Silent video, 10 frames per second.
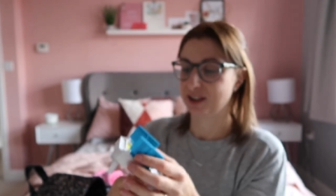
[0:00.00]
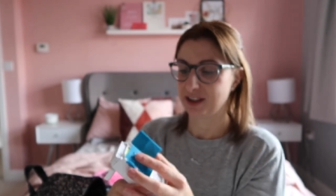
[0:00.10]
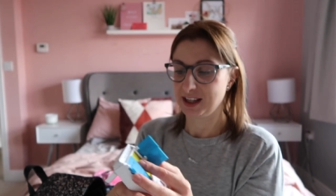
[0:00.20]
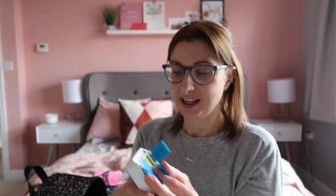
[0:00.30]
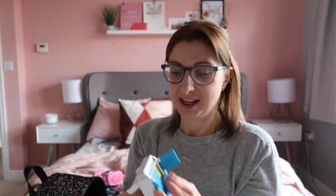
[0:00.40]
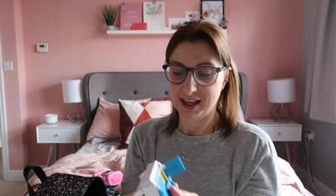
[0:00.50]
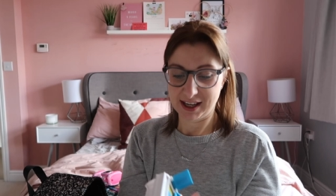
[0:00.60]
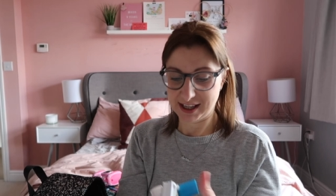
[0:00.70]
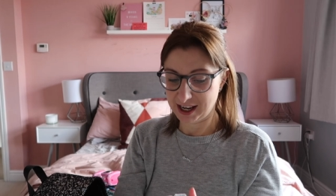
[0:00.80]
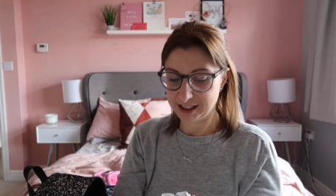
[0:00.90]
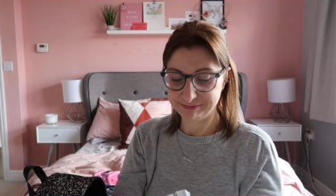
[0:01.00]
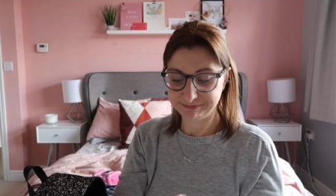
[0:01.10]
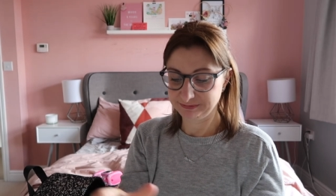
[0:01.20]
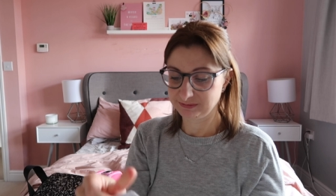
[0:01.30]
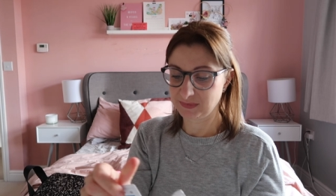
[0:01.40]
So again,
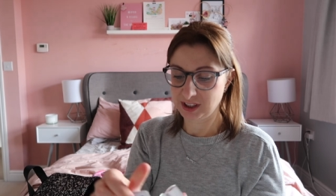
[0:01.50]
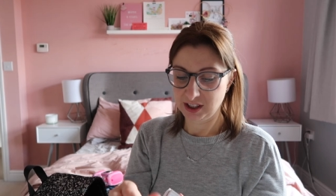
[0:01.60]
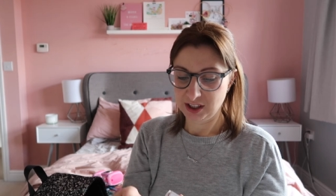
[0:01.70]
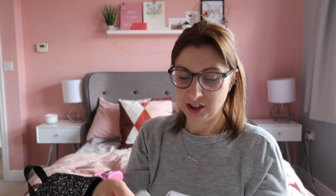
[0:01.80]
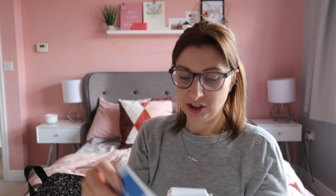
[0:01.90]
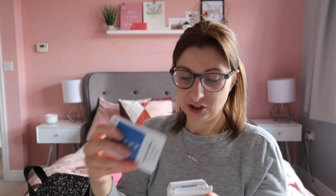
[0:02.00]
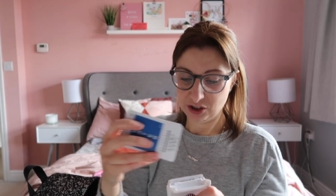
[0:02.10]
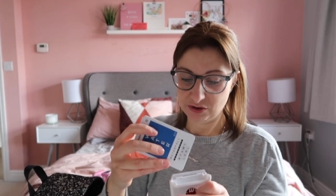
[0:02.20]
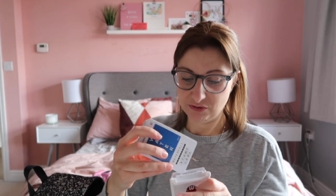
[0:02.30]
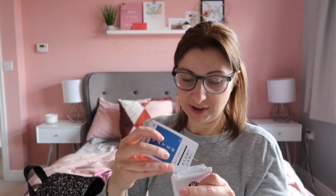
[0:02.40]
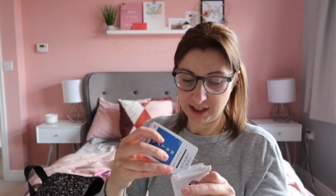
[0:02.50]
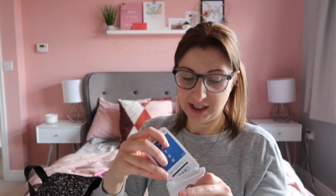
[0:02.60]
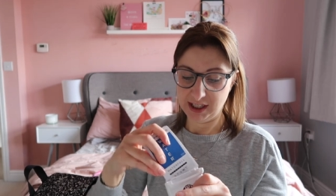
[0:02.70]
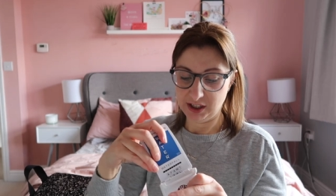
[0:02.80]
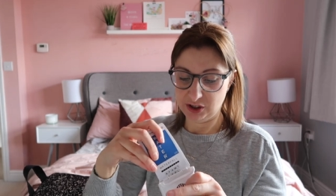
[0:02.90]
just
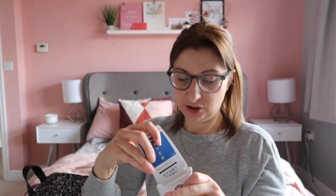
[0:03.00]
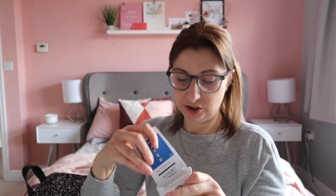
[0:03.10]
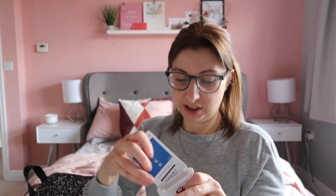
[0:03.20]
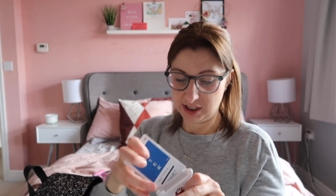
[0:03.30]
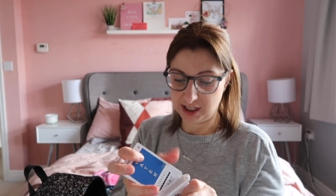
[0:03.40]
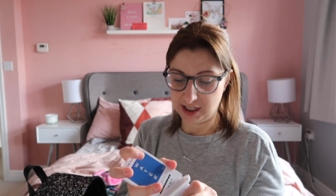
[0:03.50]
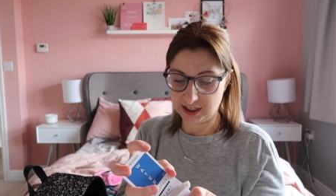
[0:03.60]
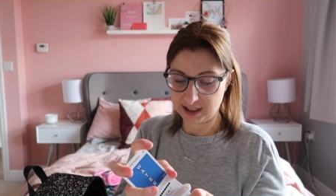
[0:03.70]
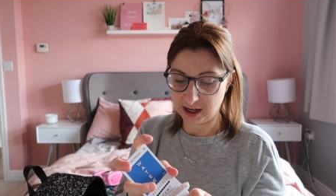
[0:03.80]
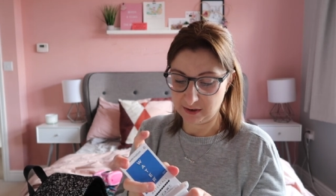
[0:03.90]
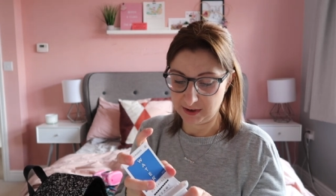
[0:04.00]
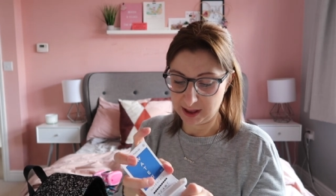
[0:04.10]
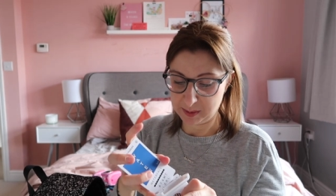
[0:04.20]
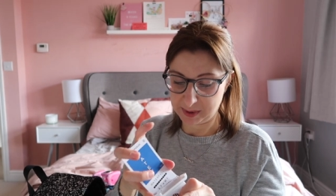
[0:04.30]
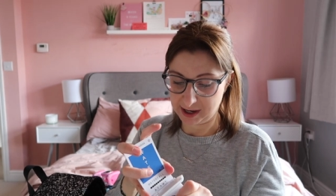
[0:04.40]
really good things to have
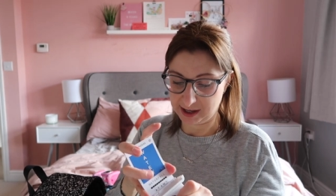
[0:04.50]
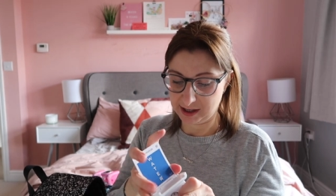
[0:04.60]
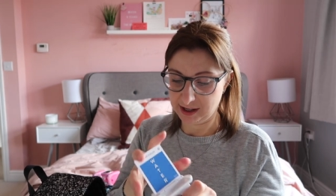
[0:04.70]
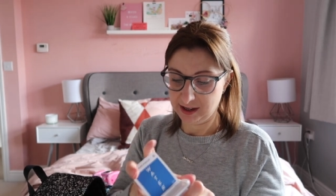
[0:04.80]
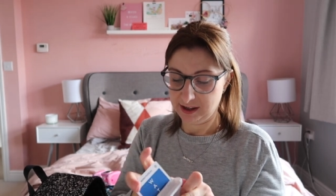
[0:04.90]
in the bag